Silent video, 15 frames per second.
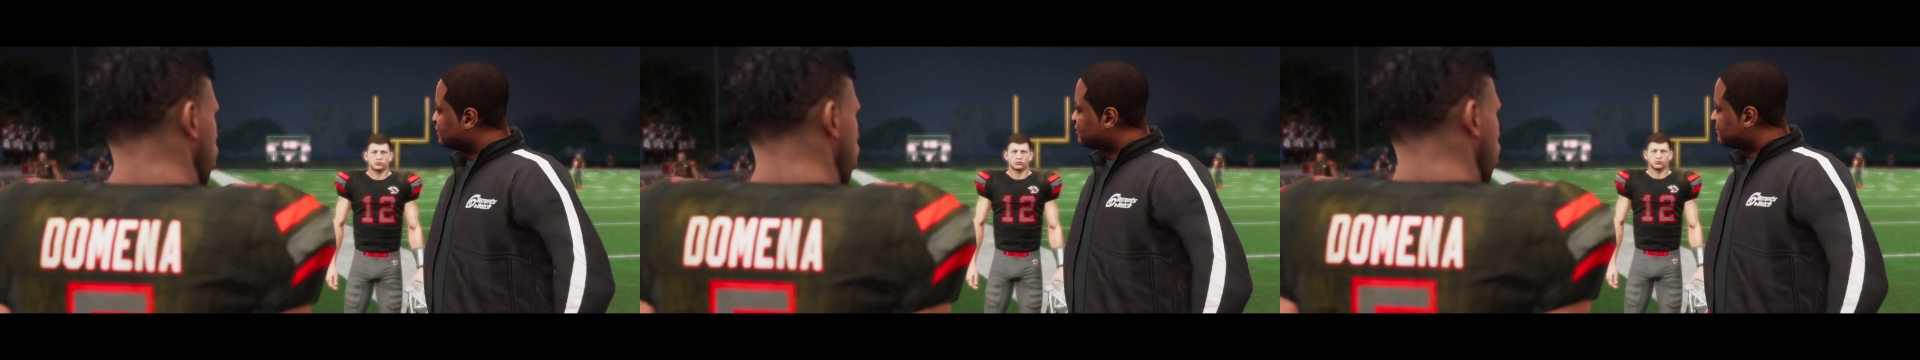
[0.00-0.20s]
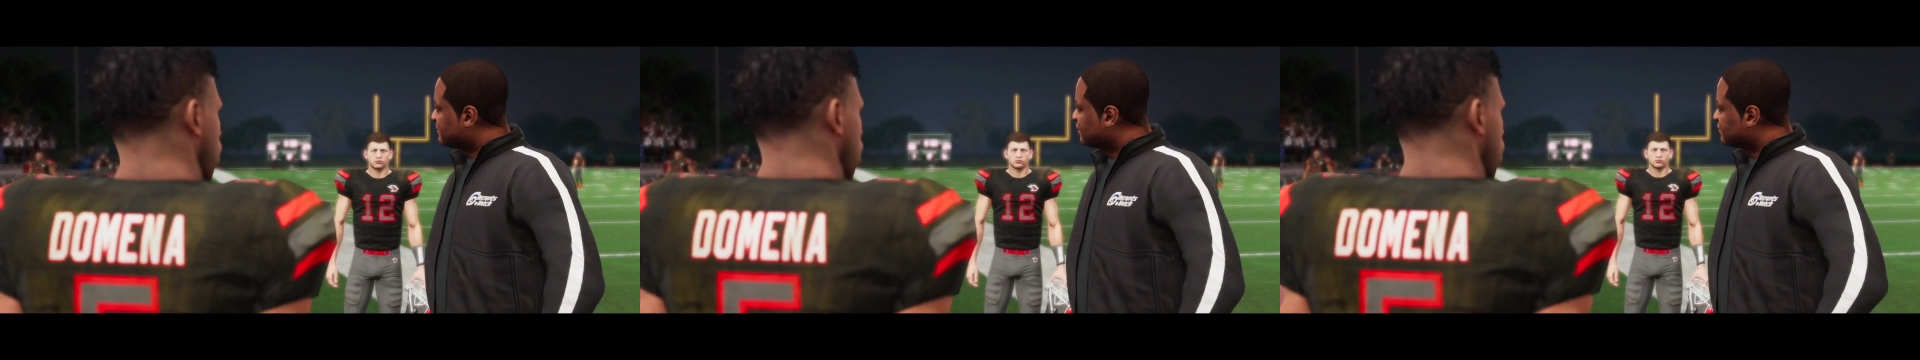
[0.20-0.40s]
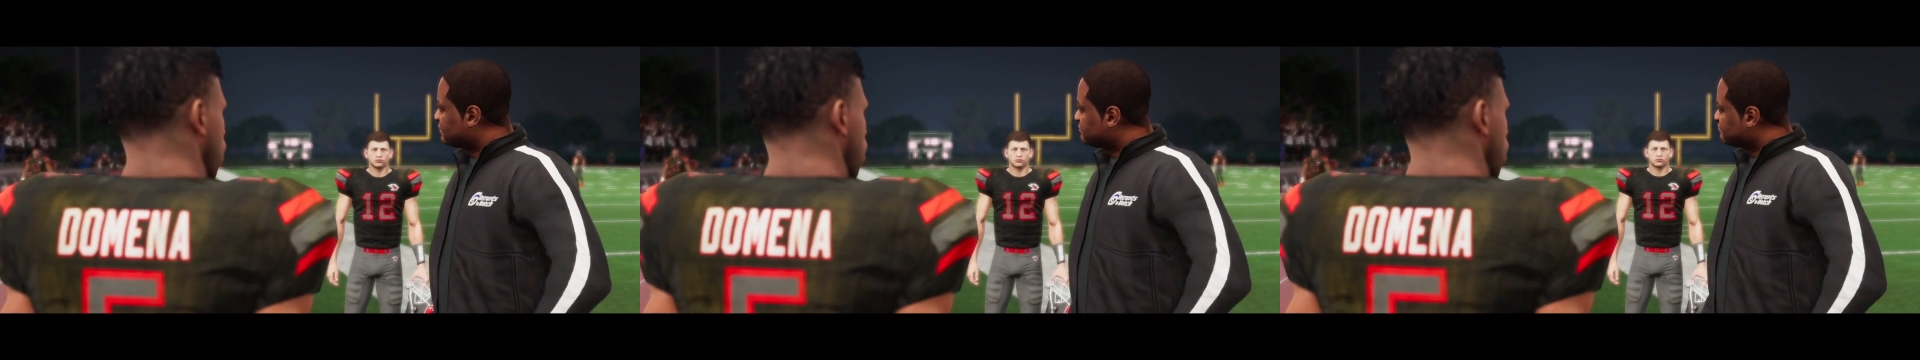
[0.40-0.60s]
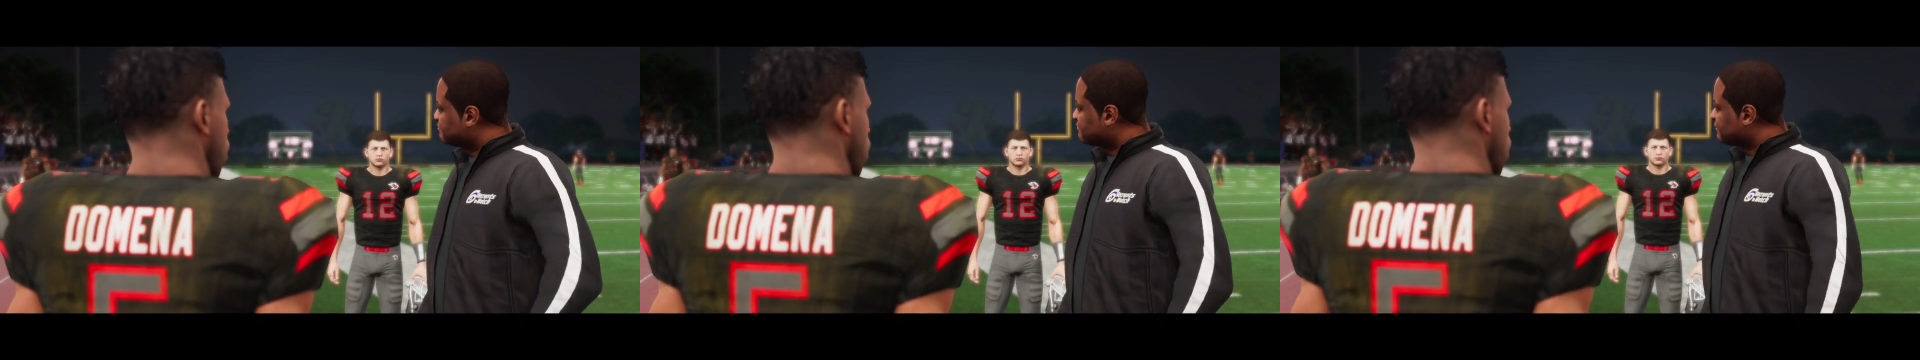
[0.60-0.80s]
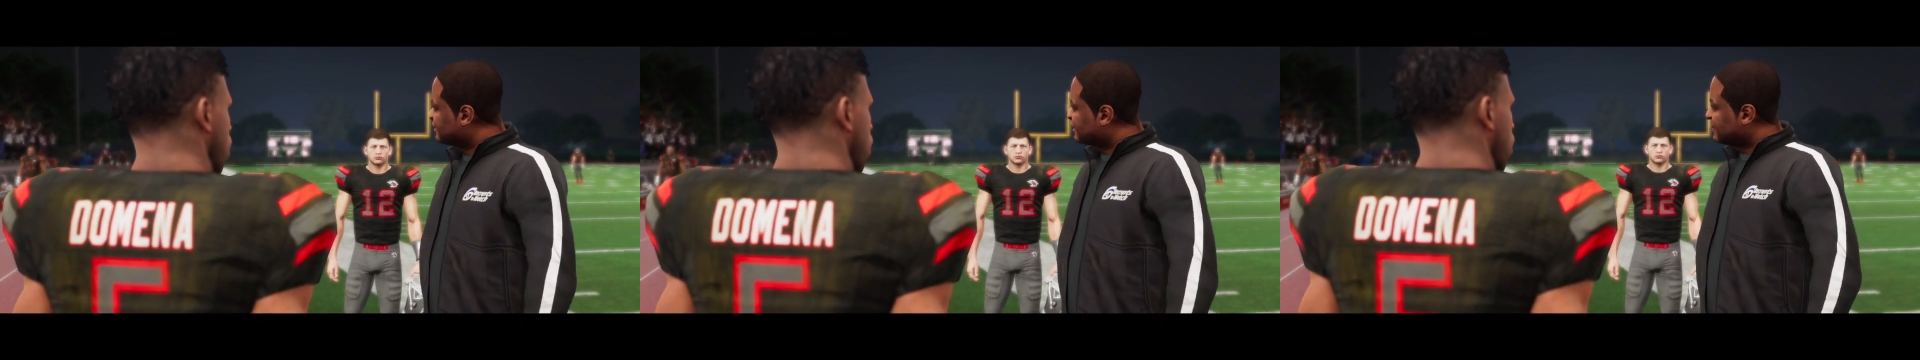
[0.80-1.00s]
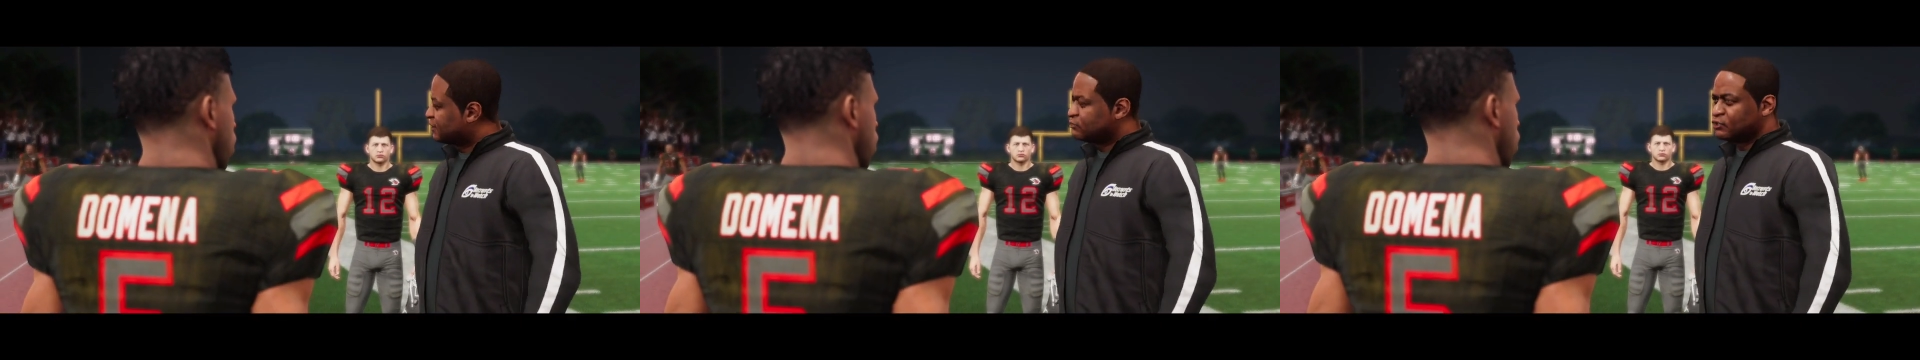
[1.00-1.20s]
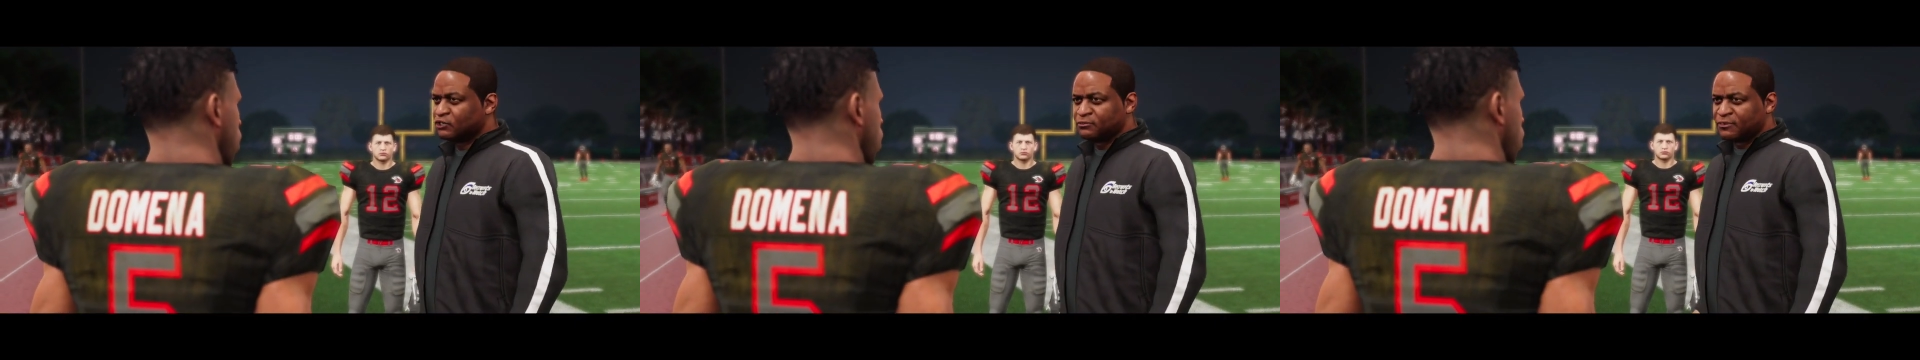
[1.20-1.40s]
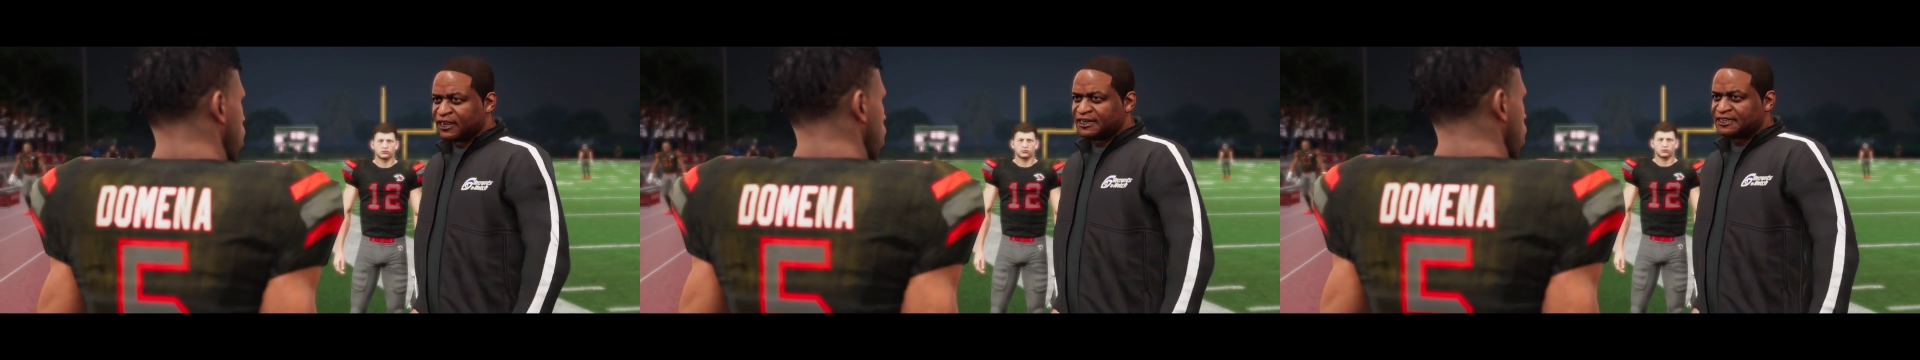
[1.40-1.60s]
Well, look here, when
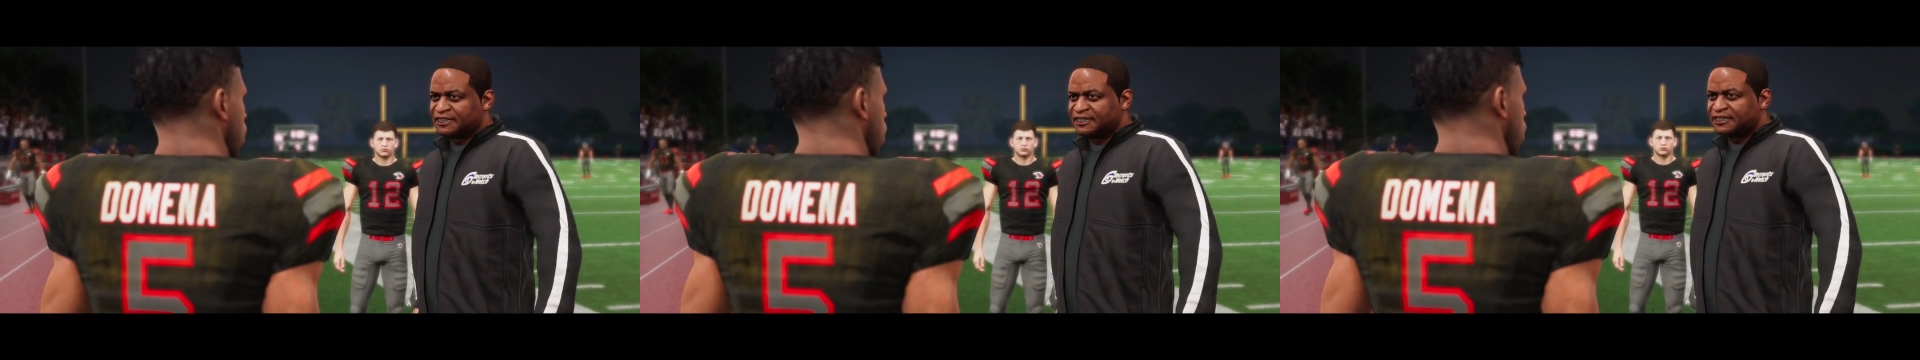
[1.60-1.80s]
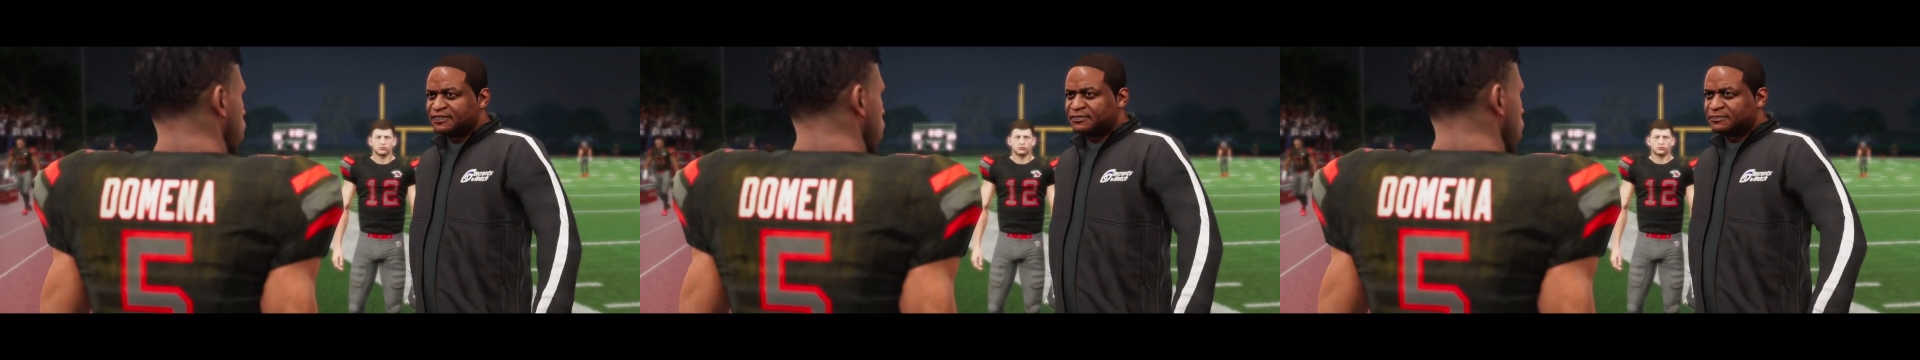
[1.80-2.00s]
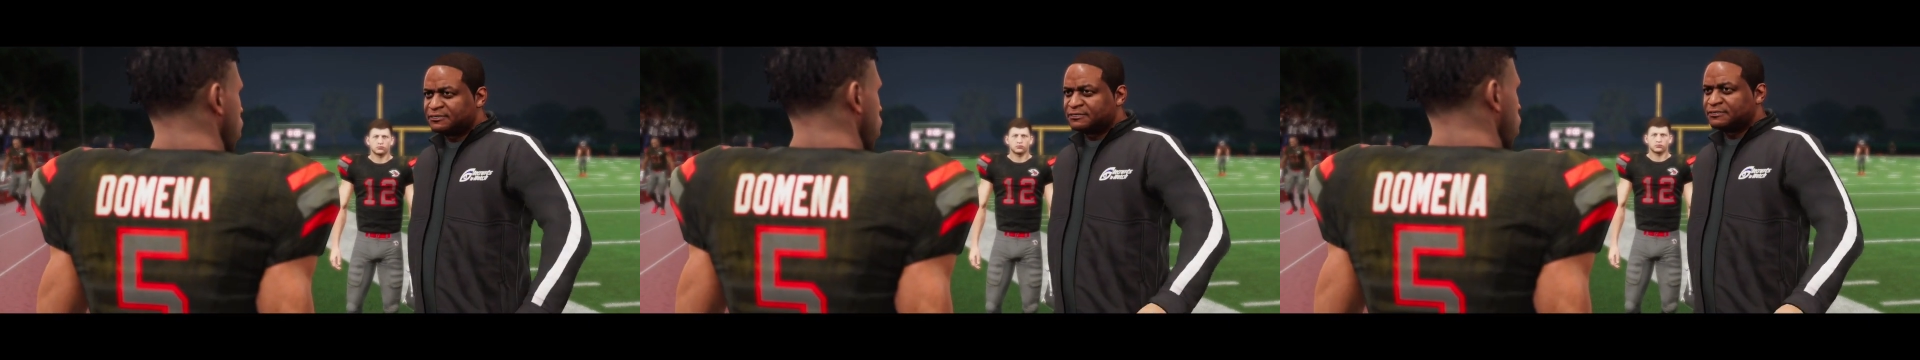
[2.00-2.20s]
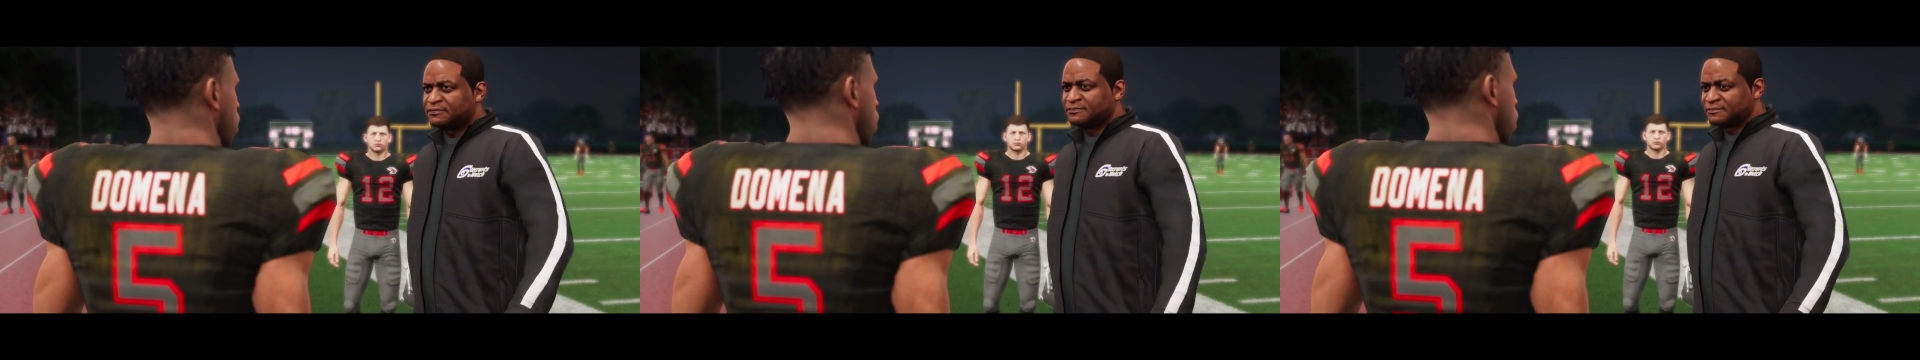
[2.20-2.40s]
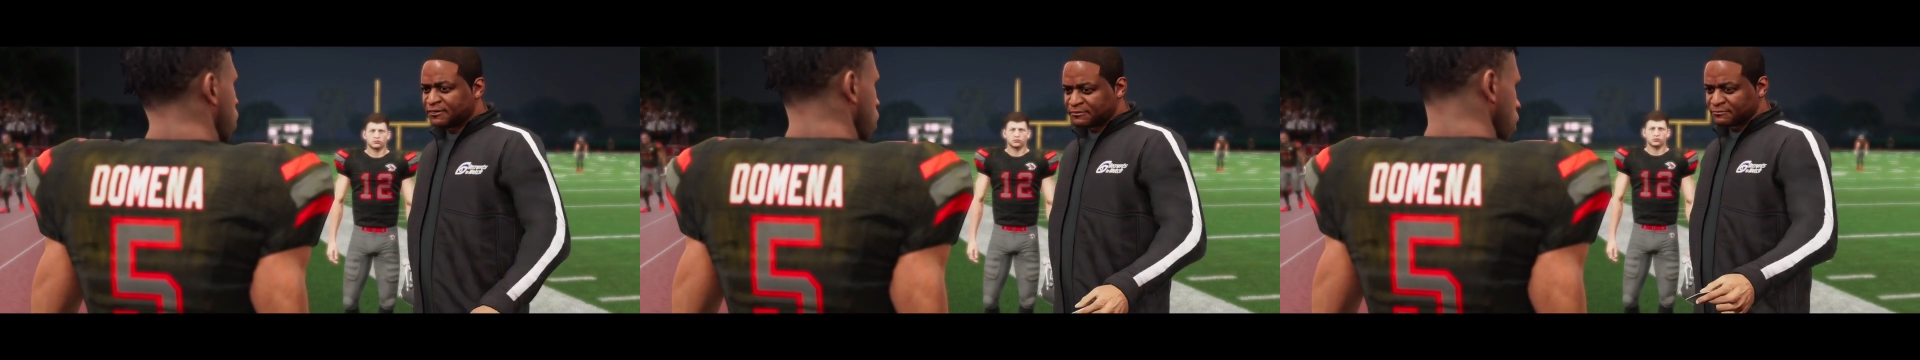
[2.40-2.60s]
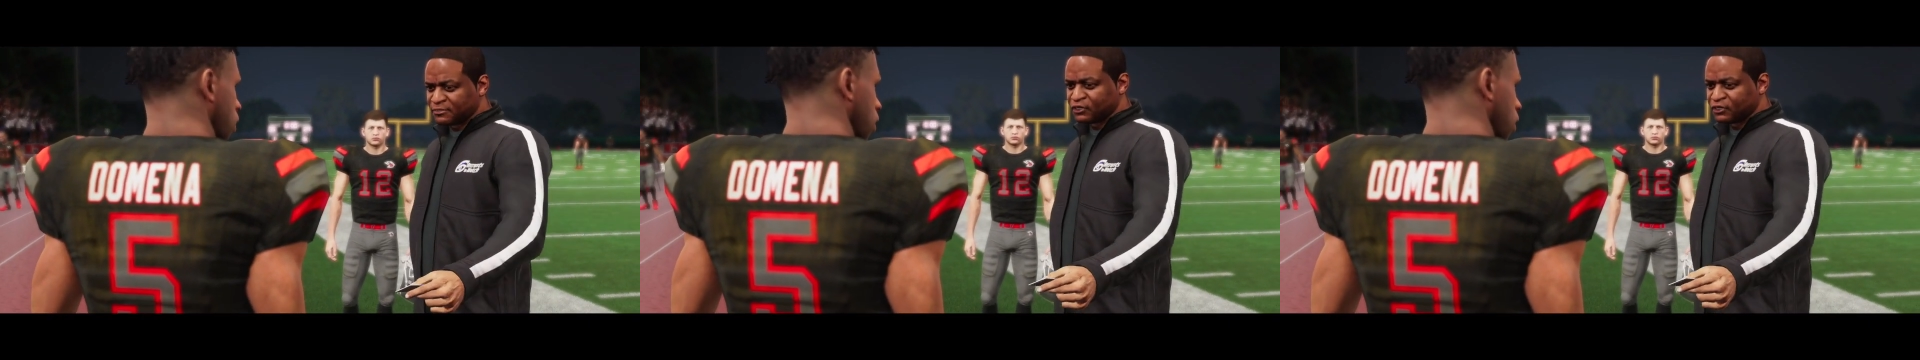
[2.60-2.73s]
you're ready, give me a